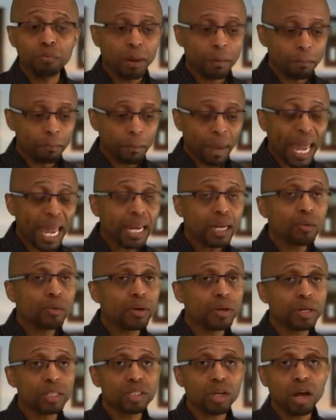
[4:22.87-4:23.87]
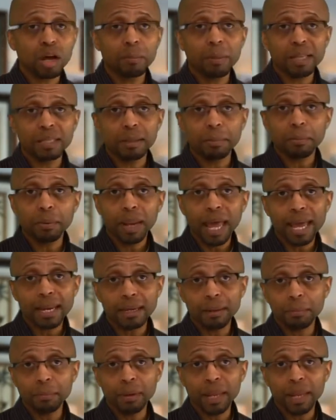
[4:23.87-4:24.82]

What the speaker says: but mainly we're going to talk about the platinum